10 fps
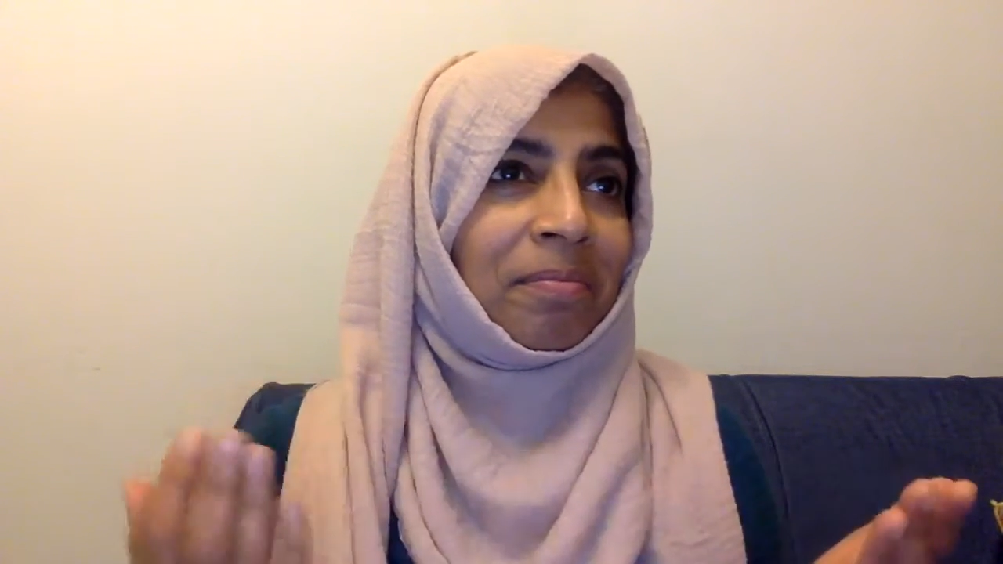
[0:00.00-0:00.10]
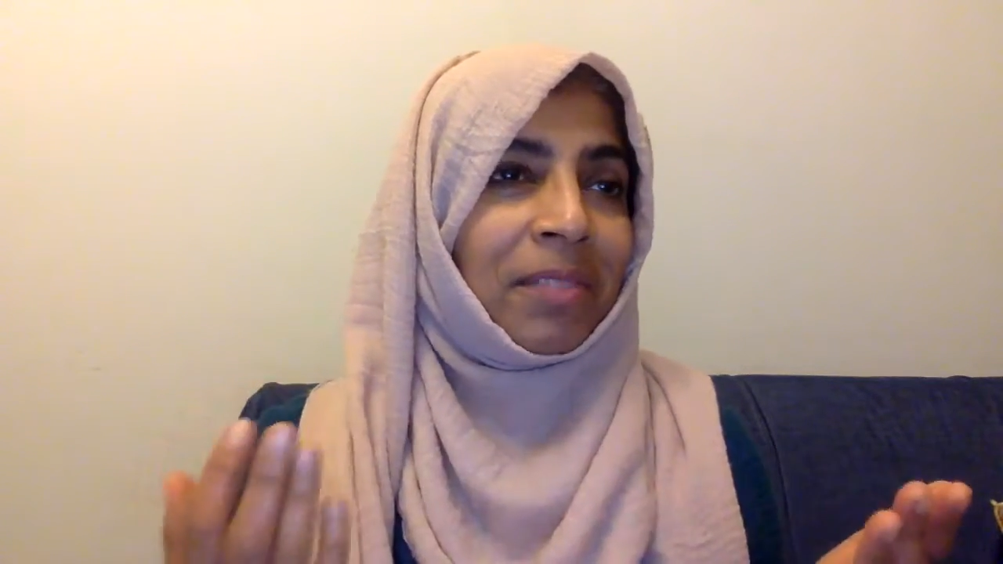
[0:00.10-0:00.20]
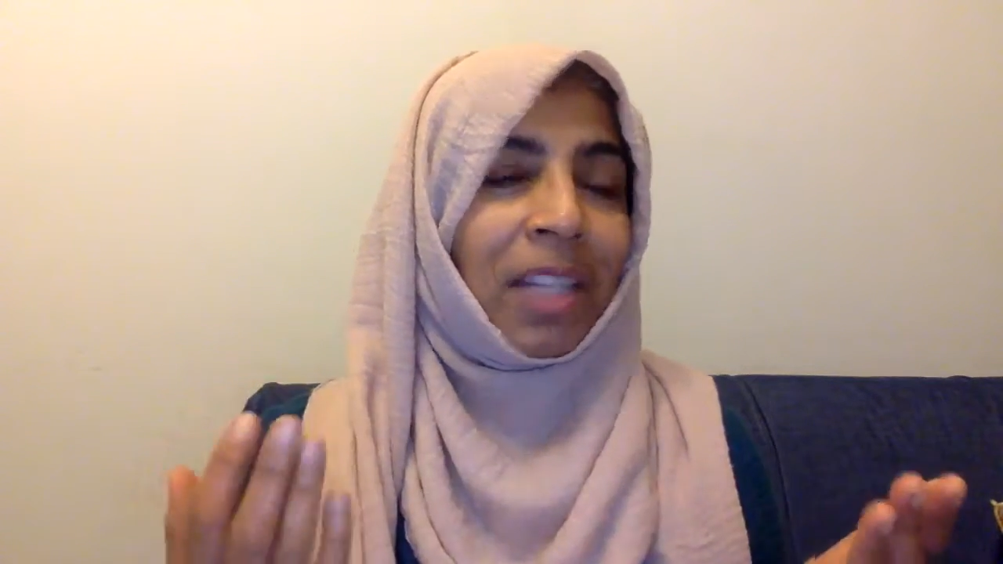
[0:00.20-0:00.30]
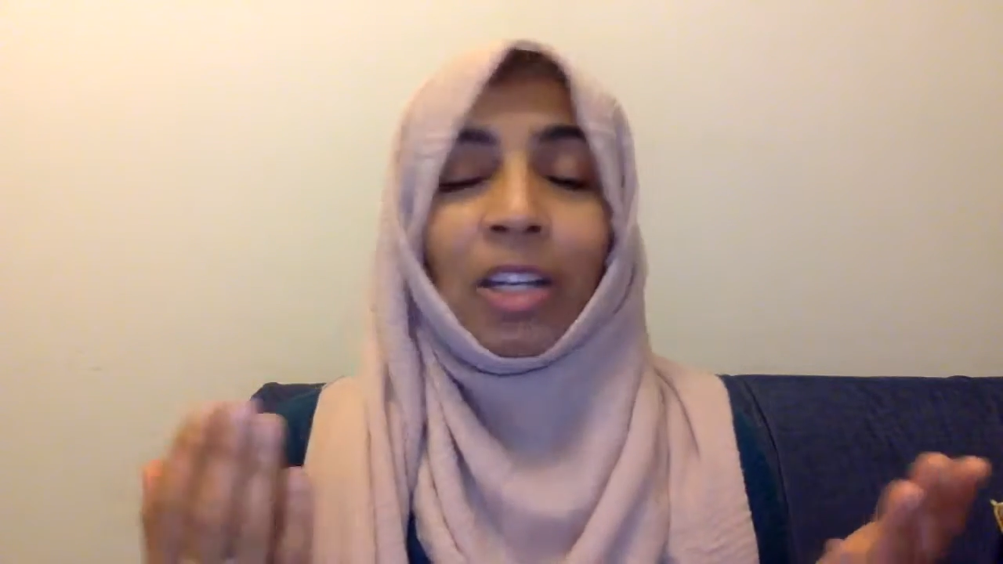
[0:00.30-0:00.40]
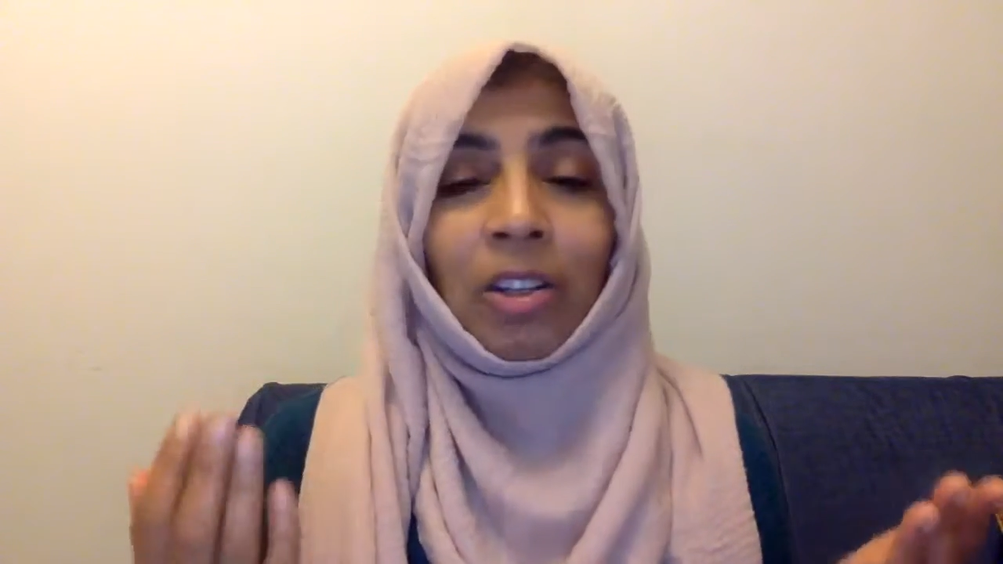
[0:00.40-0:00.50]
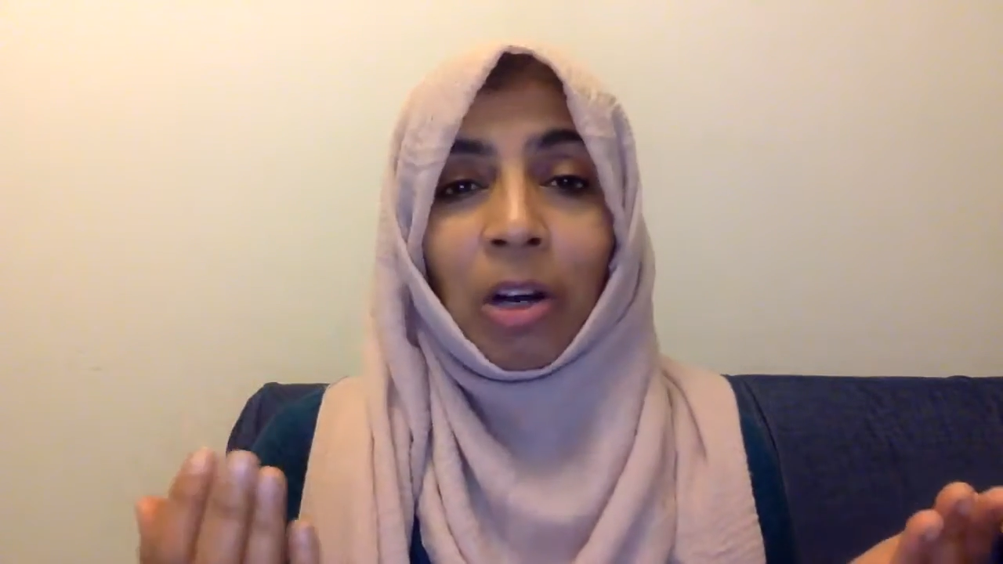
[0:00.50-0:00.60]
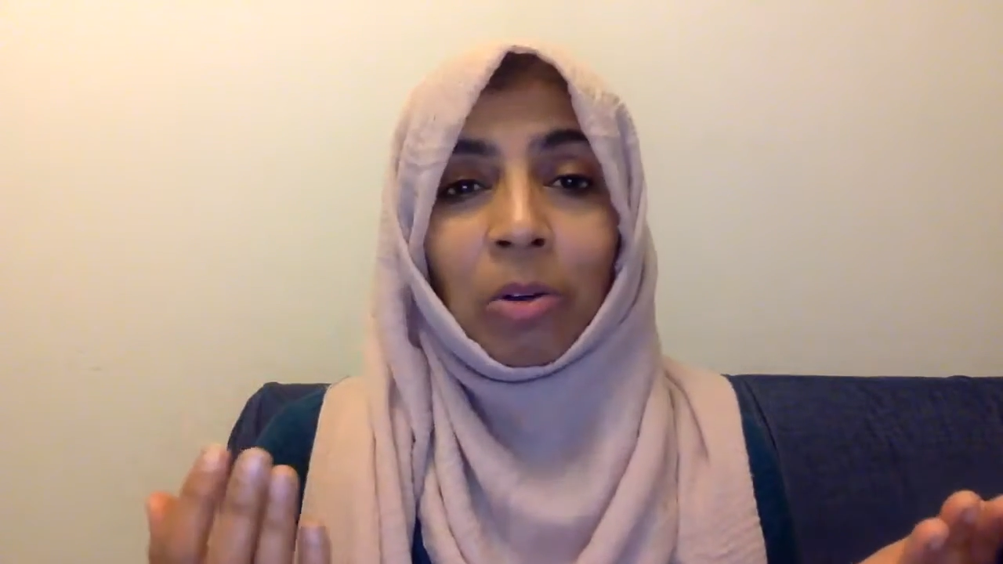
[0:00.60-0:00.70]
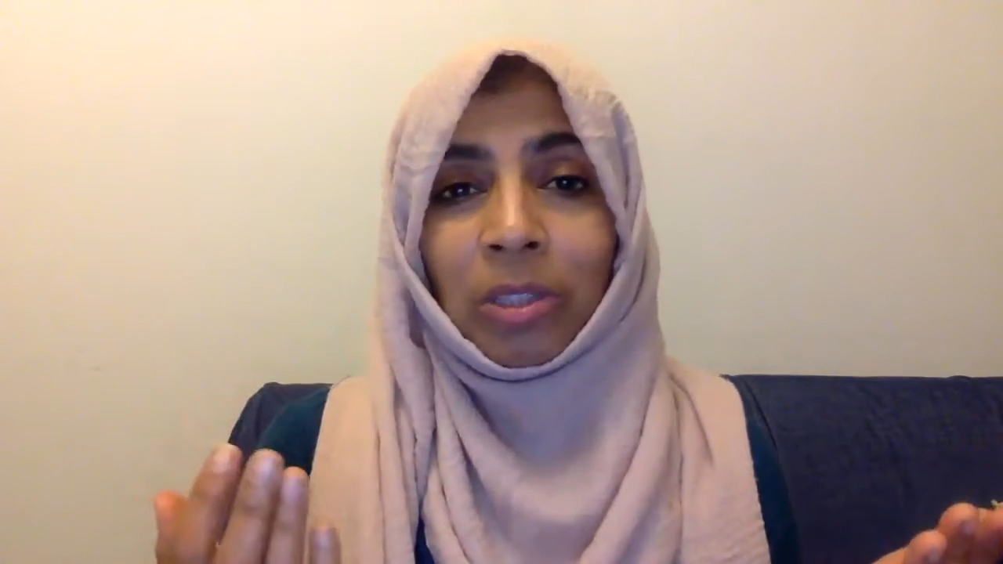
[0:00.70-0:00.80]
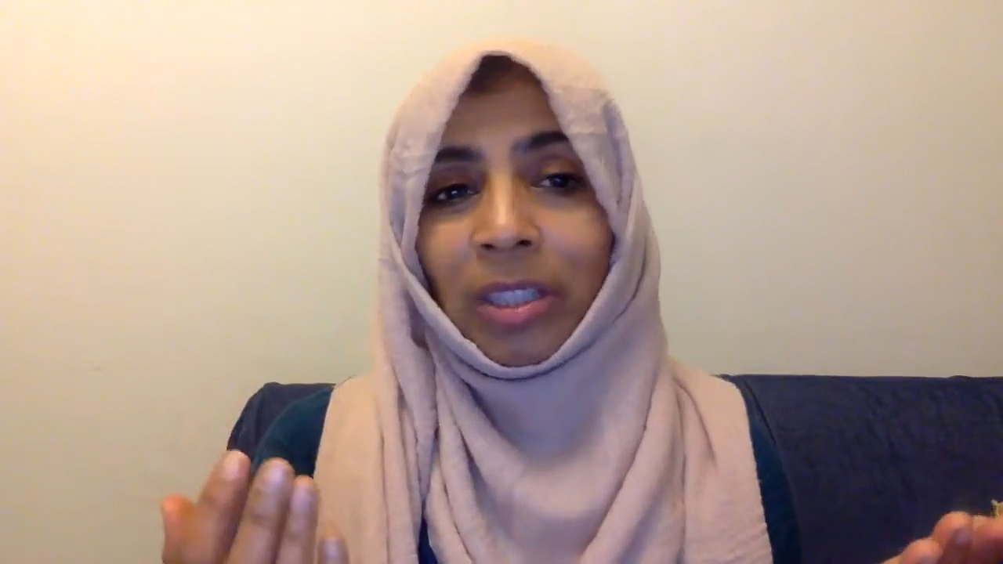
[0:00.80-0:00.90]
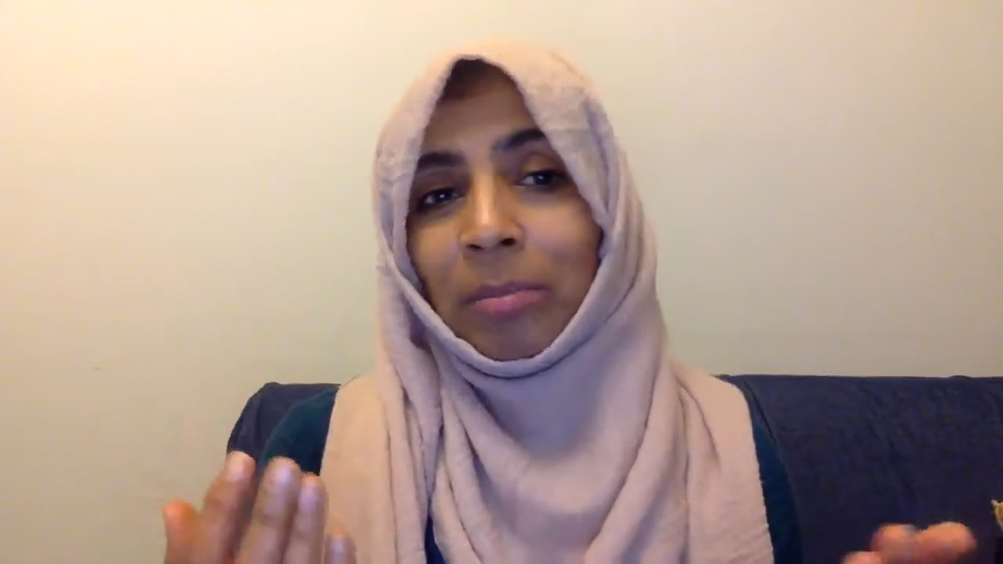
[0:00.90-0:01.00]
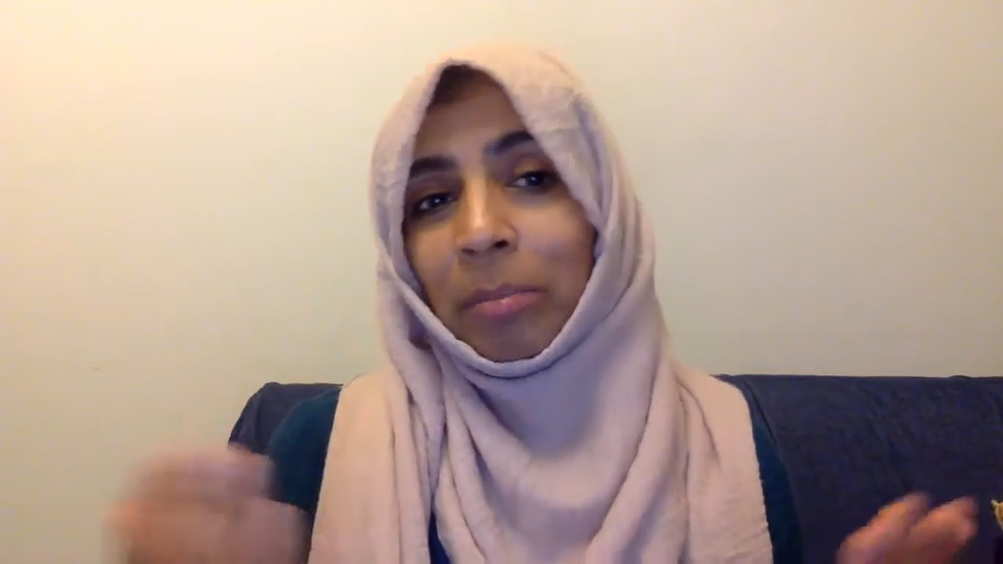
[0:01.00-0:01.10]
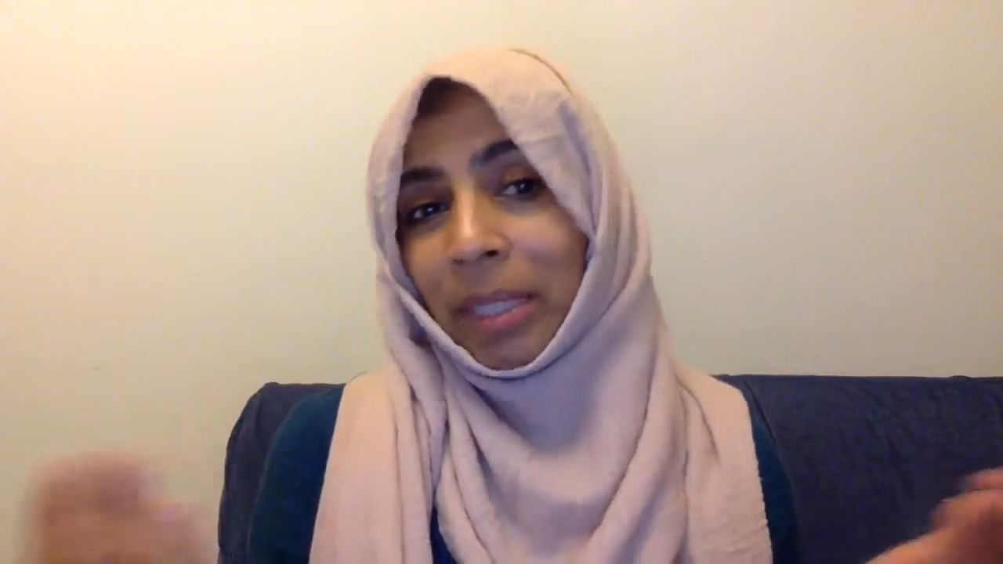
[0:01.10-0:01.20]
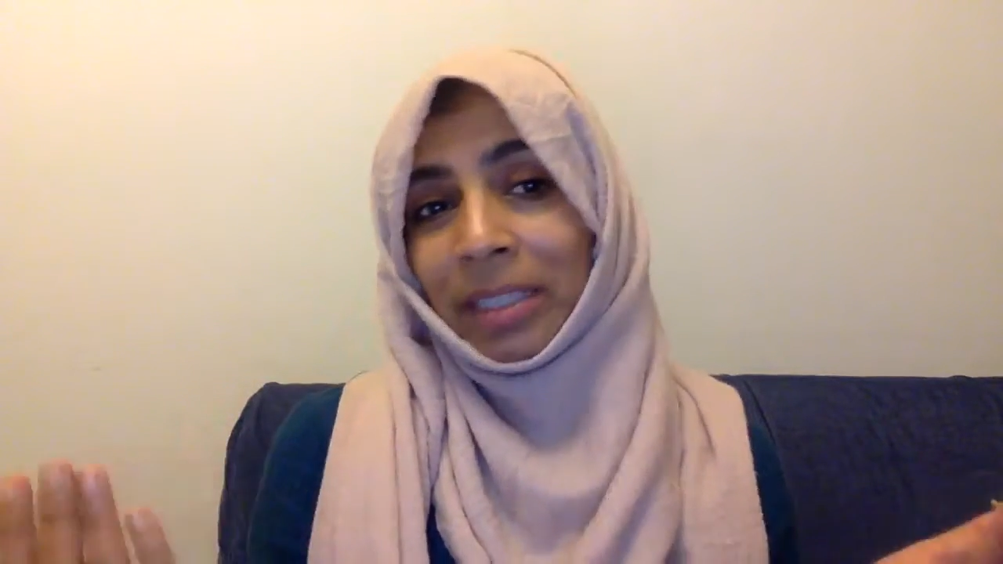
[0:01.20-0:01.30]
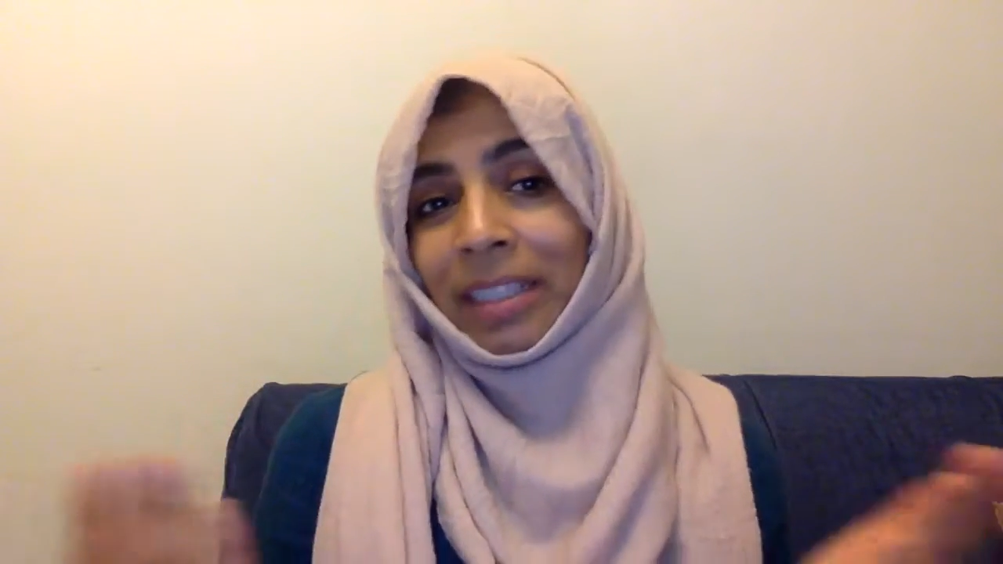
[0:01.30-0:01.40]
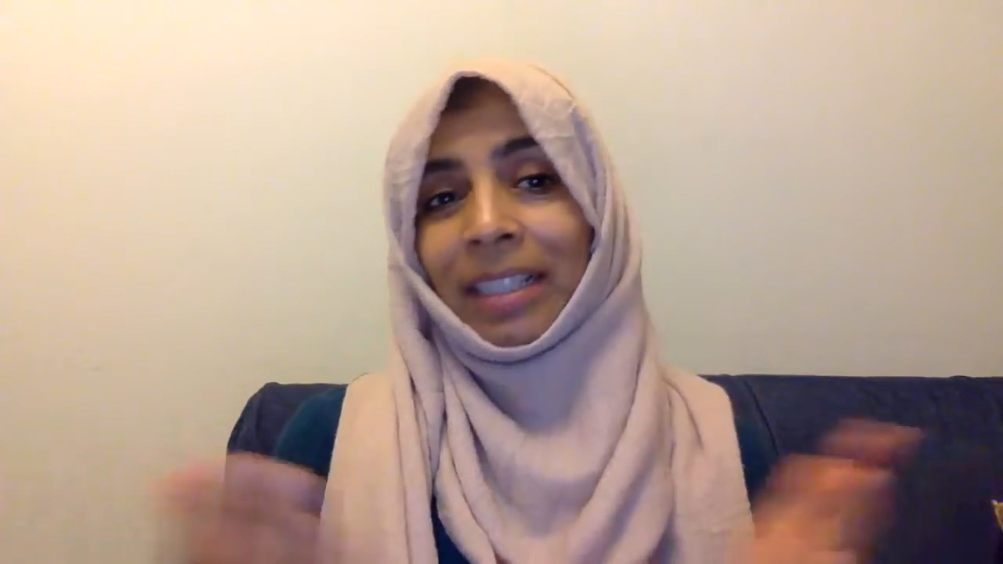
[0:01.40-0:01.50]
they look older,
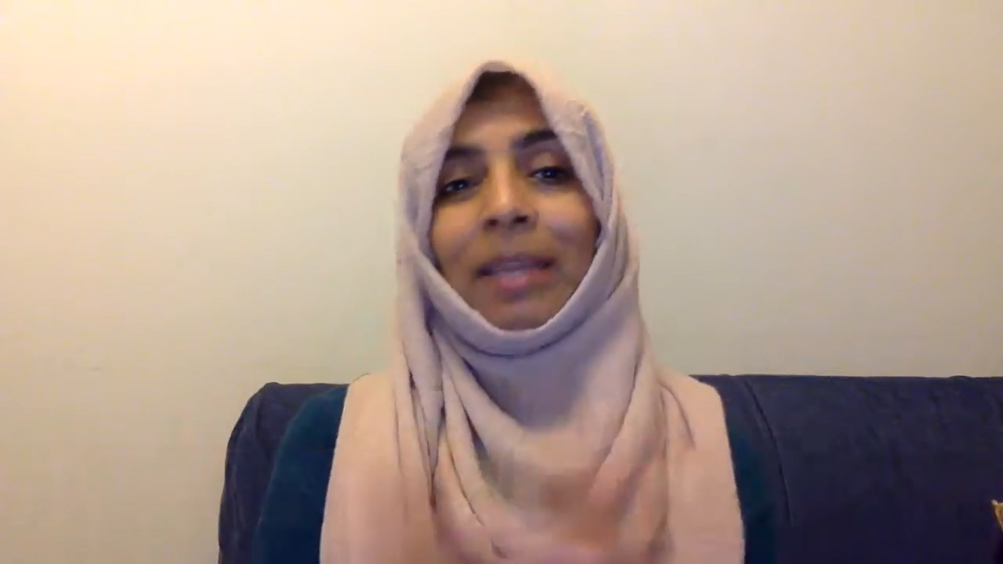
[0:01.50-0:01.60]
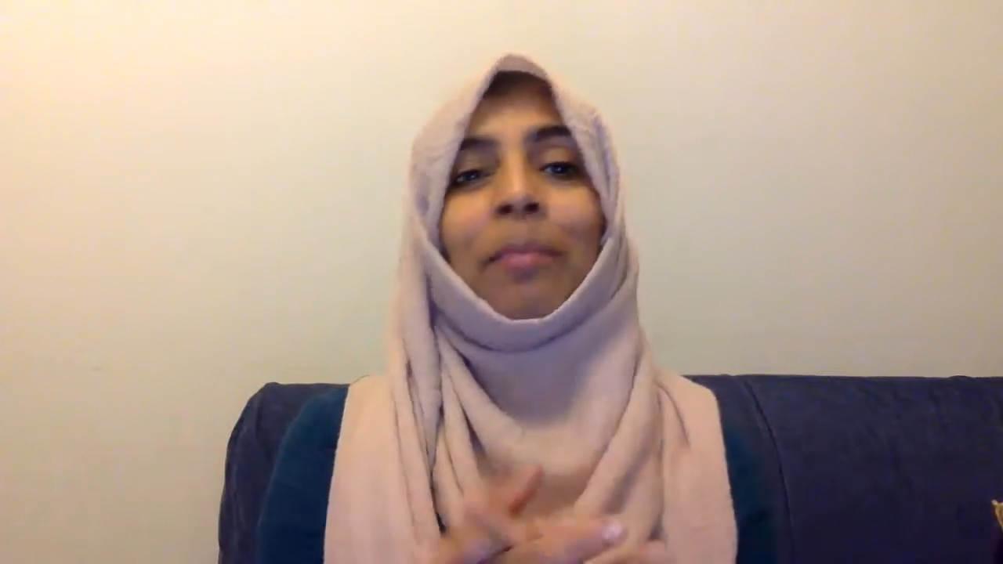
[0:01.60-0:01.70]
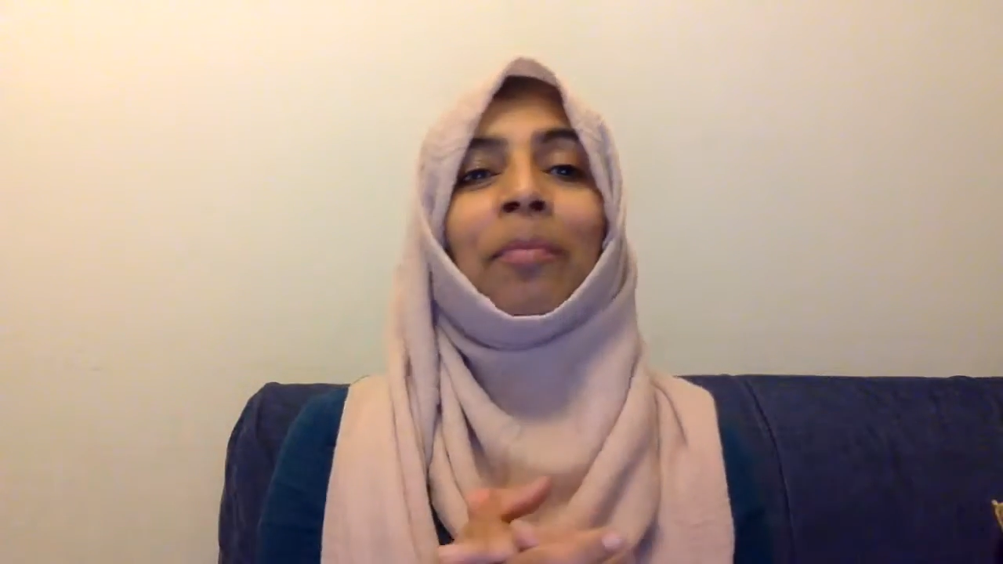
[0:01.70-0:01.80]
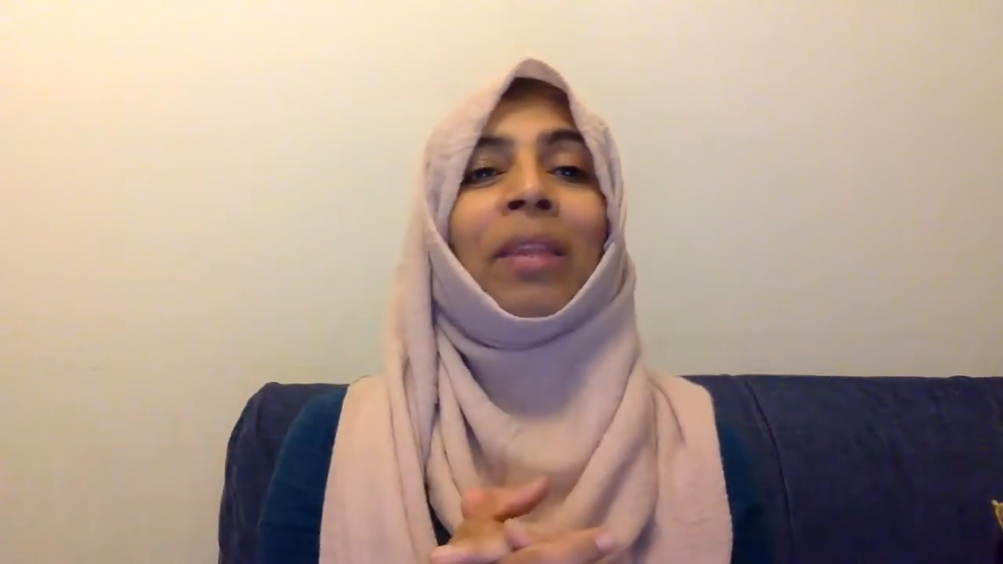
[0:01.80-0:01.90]
basically.